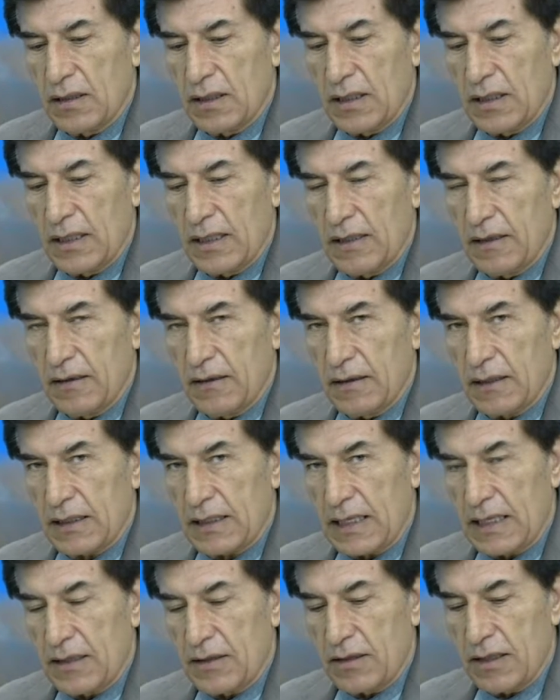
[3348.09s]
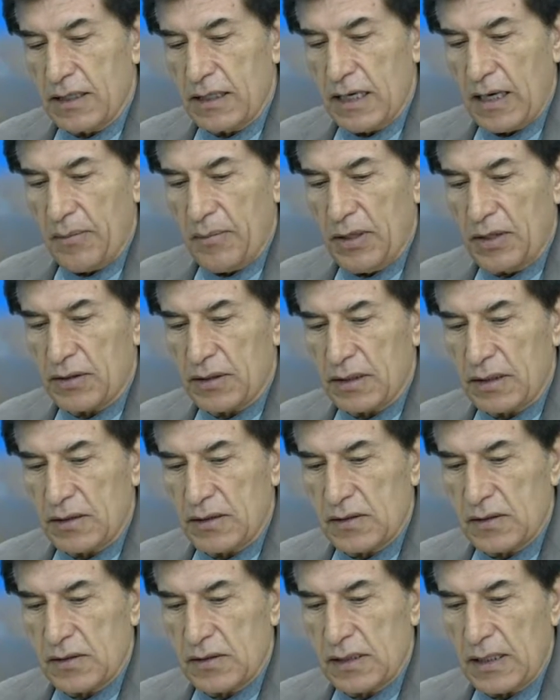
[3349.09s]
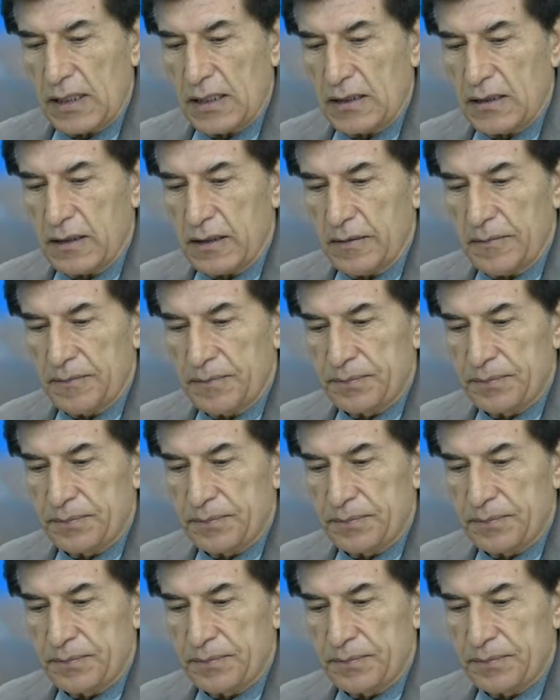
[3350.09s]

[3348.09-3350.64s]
uh, again, the American society.